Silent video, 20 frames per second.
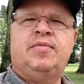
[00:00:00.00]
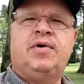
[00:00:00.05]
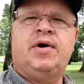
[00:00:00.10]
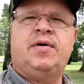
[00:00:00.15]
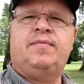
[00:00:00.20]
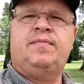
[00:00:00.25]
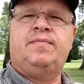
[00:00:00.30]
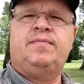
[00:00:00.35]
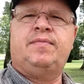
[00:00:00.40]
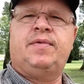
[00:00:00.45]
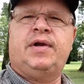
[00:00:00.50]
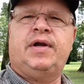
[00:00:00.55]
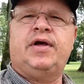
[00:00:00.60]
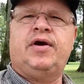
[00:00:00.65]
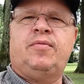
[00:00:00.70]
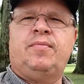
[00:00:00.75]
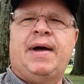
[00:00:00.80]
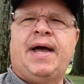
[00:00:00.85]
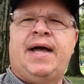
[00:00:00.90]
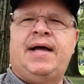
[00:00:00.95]
put a
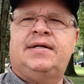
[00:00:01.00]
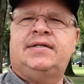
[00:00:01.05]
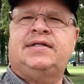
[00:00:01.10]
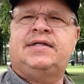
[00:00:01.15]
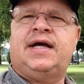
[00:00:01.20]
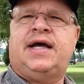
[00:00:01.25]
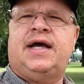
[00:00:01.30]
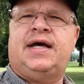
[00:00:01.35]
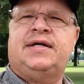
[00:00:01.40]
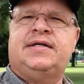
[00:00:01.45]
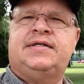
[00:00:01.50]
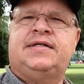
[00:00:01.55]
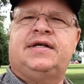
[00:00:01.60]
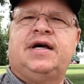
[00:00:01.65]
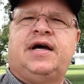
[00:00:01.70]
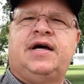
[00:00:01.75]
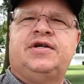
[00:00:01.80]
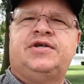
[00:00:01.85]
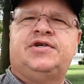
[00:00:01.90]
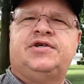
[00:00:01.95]
little bandstand and
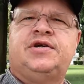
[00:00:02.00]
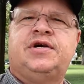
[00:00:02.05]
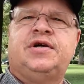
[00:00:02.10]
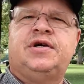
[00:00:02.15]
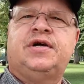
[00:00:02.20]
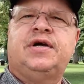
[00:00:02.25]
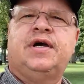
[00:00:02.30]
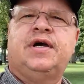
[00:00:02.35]
such.